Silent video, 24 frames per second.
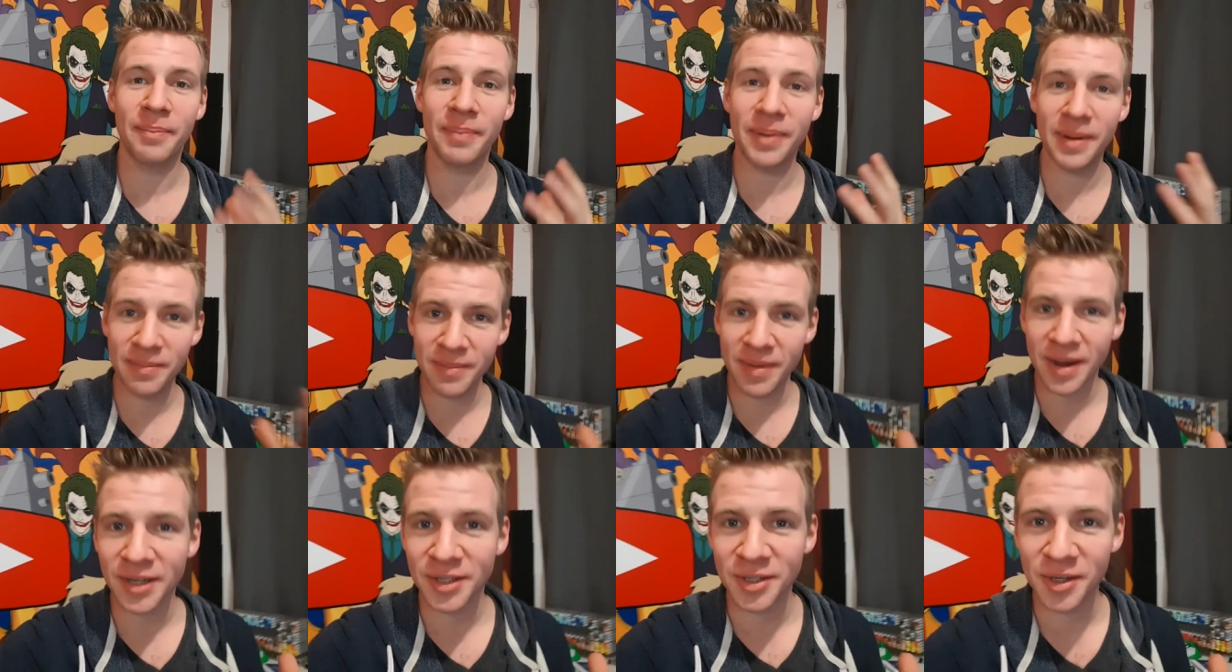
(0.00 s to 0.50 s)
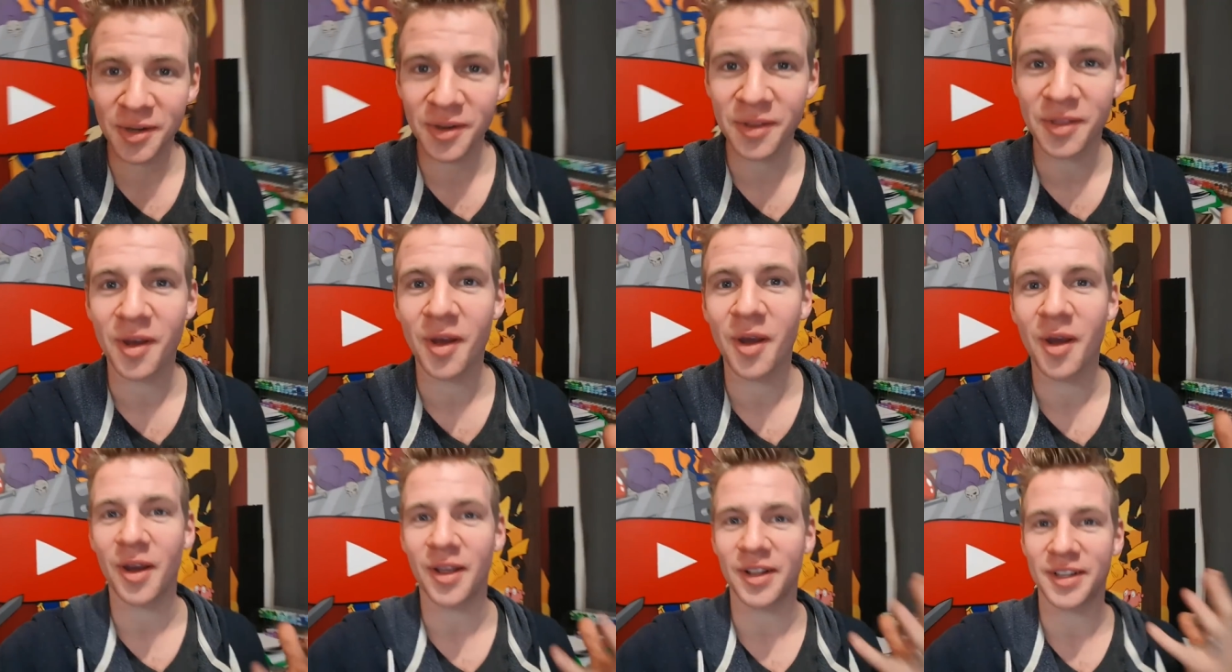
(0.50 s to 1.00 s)
But my tooth
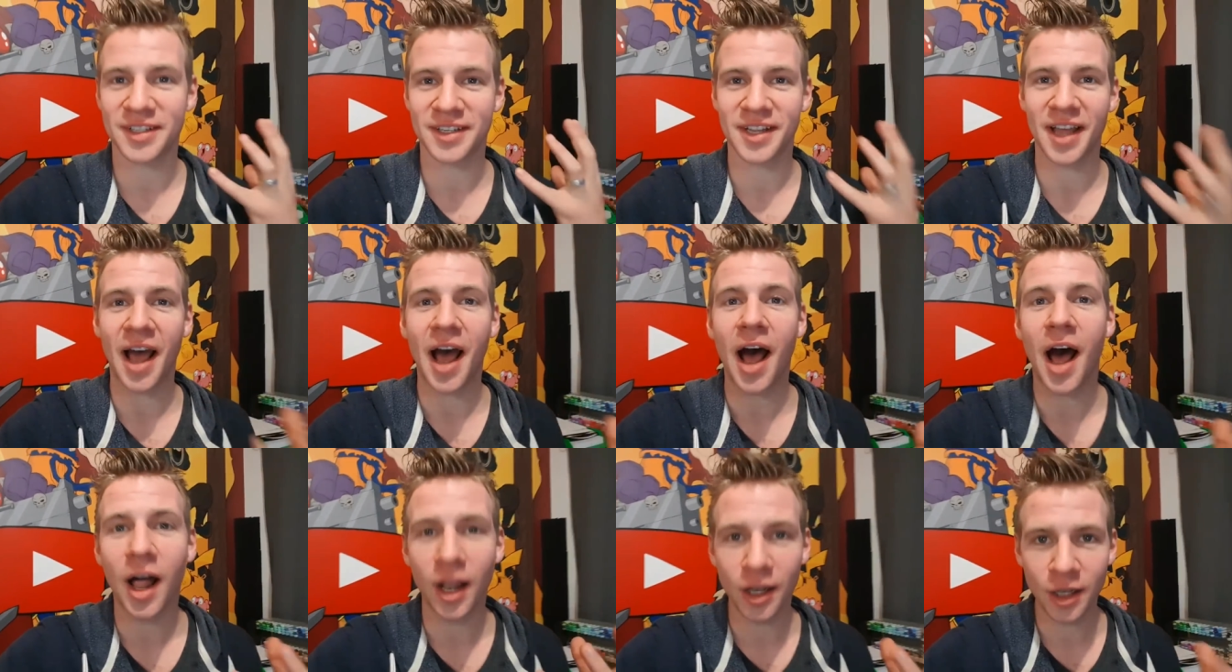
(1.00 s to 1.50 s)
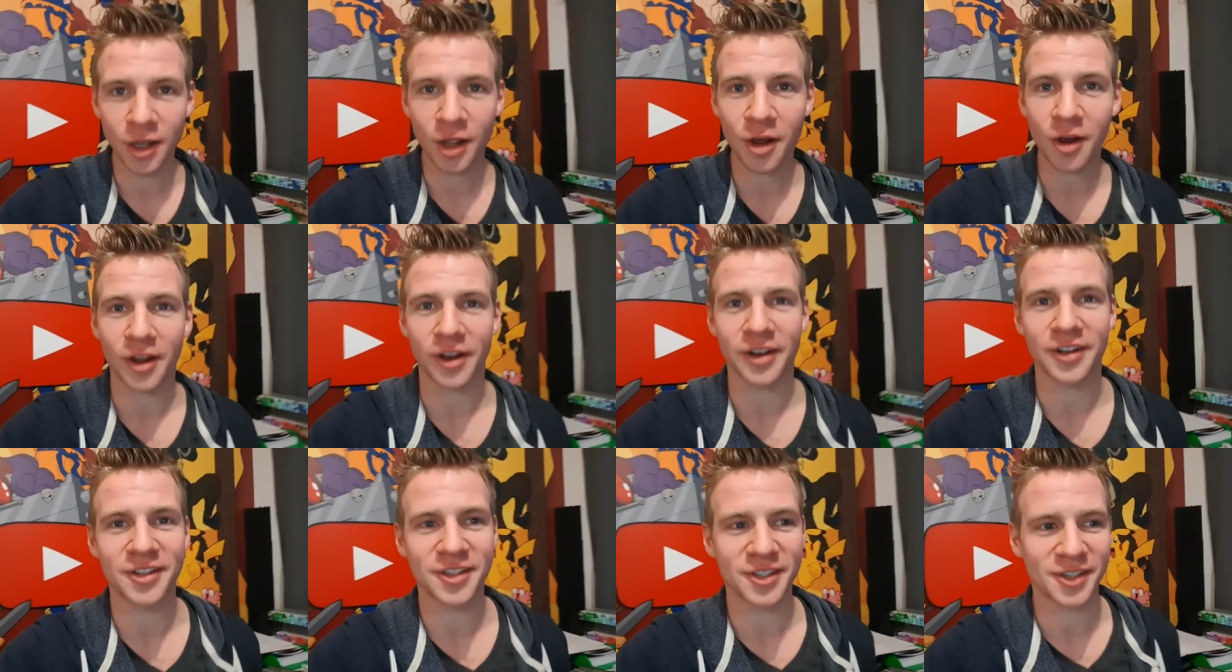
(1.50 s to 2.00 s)
hurts a
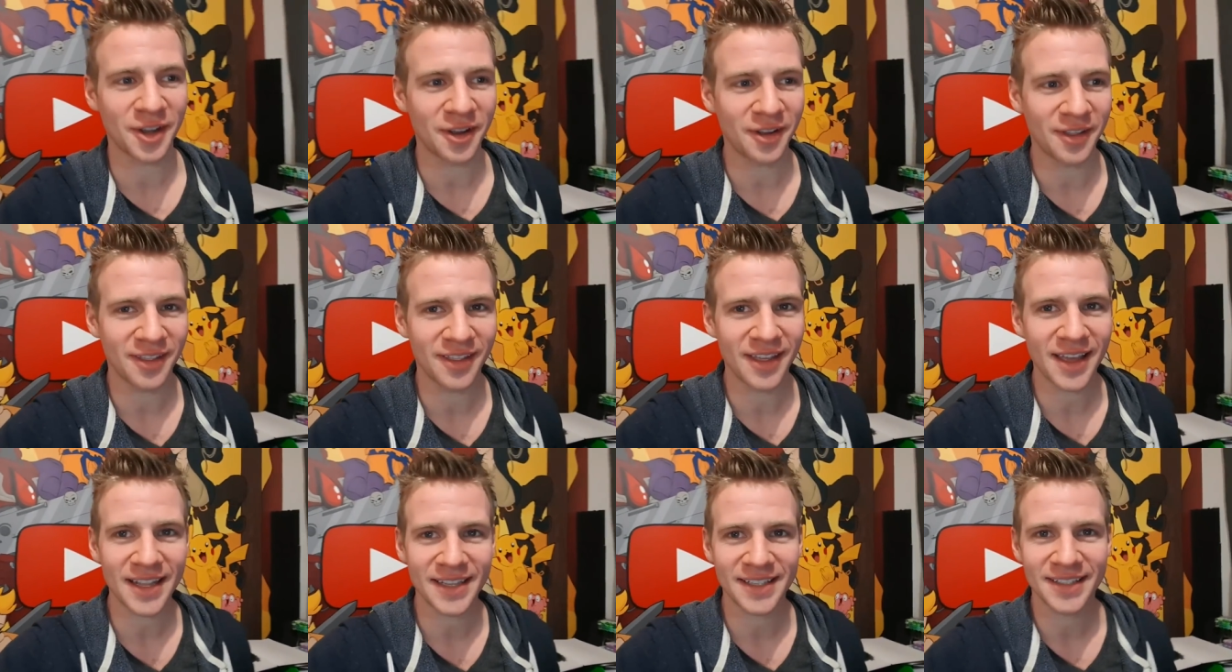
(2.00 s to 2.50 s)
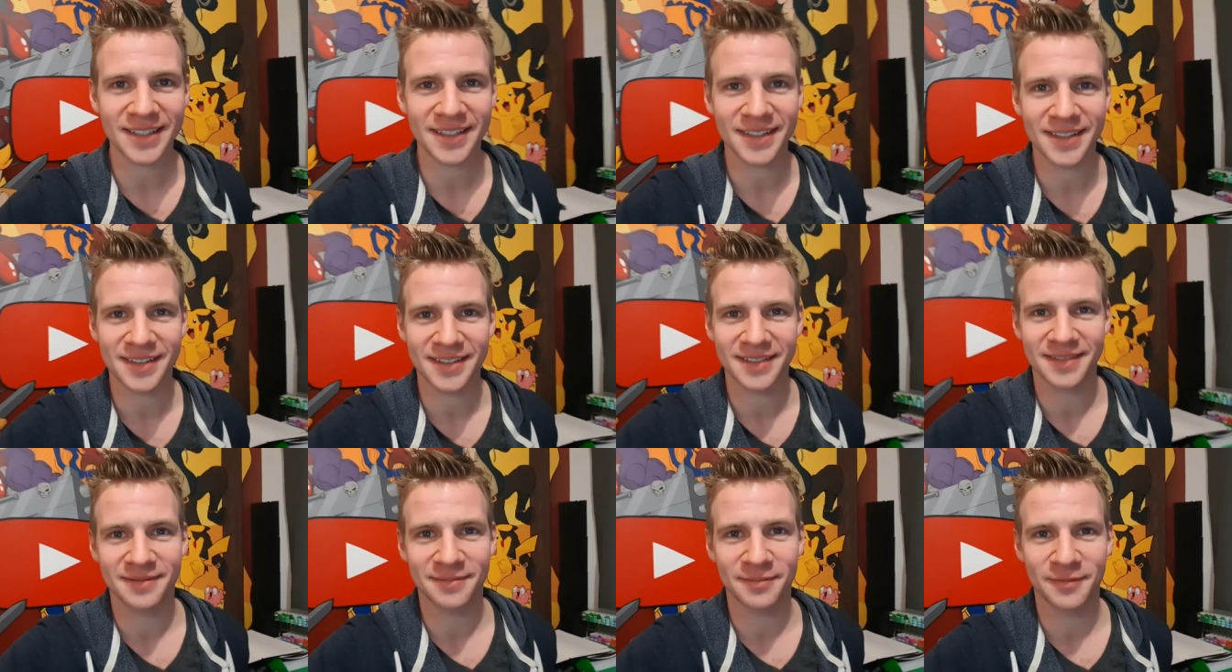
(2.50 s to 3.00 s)
lot, so
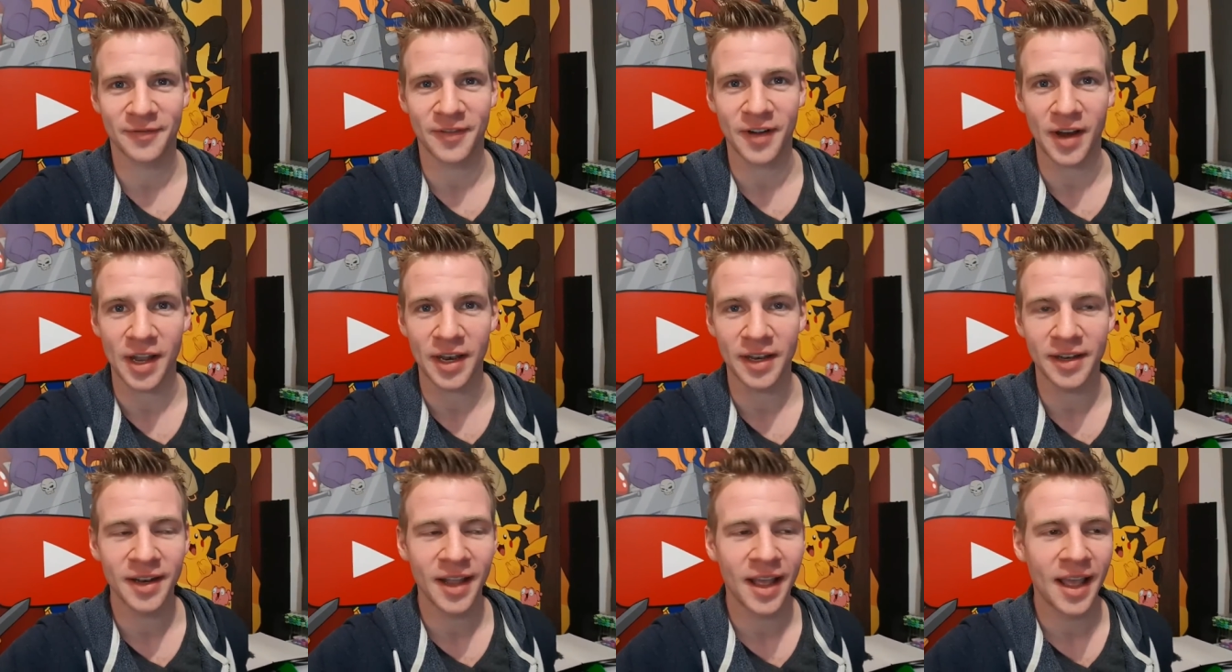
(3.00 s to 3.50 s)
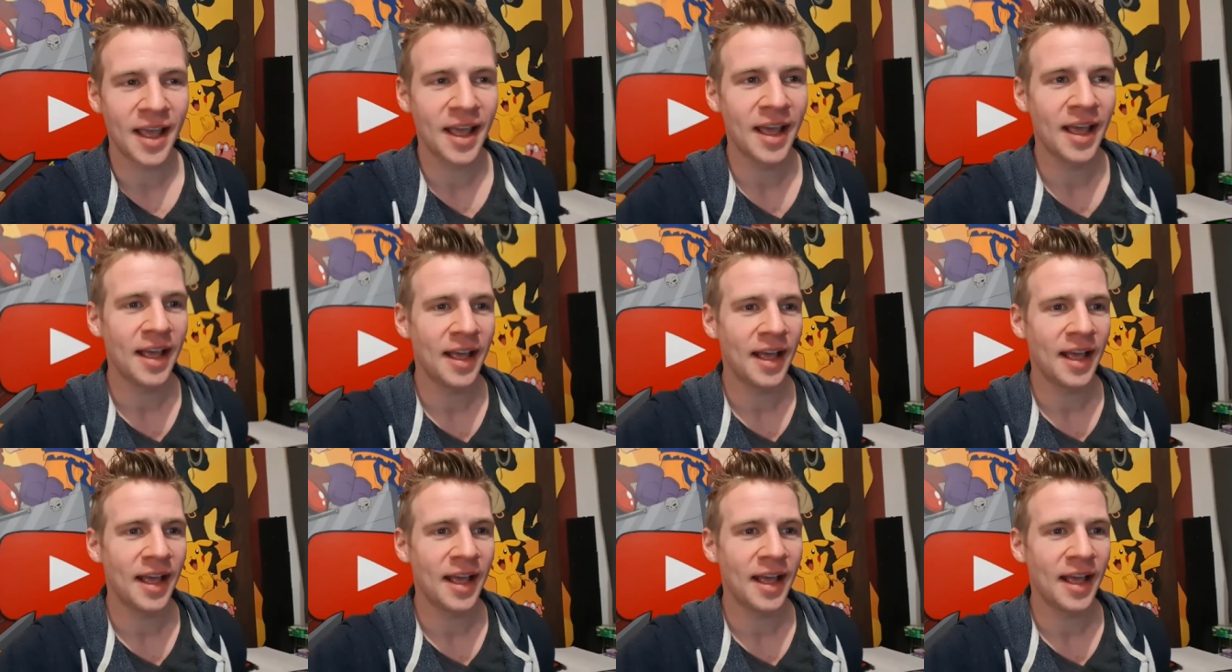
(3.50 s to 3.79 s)
that's fun.